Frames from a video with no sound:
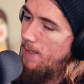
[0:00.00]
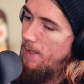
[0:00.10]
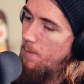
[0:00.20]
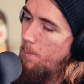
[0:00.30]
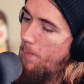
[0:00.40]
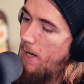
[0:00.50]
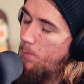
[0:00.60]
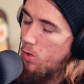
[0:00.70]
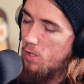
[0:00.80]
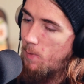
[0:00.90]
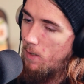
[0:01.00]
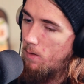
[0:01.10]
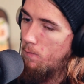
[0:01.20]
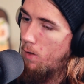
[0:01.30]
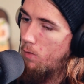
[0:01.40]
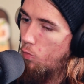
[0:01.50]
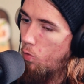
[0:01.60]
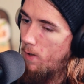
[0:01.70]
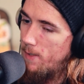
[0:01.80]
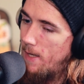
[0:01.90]
and my perspective on
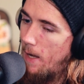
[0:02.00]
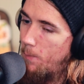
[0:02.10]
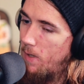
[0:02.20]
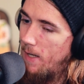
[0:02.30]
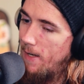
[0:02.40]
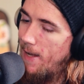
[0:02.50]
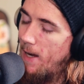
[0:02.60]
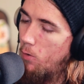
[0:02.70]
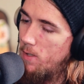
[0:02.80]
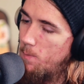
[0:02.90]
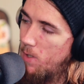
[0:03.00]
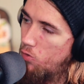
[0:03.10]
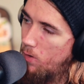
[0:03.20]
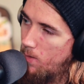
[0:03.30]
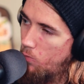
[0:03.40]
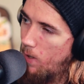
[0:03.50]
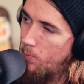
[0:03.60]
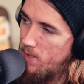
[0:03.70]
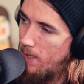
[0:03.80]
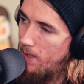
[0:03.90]
what is happening and how it's
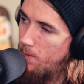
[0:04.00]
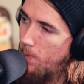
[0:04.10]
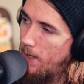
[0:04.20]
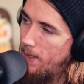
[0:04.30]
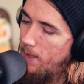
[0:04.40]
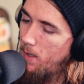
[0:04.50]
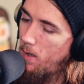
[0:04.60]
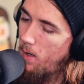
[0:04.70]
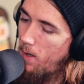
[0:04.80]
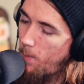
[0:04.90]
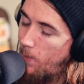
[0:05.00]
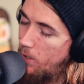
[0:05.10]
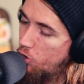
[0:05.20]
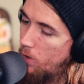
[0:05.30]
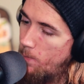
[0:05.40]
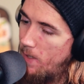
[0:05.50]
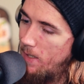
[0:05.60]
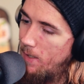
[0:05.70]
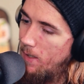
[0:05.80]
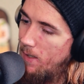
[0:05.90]
misrepresented by mainstream
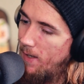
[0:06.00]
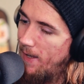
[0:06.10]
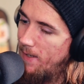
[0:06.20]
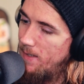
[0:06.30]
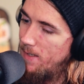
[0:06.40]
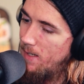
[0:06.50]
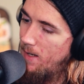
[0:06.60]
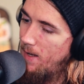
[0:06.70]
media, and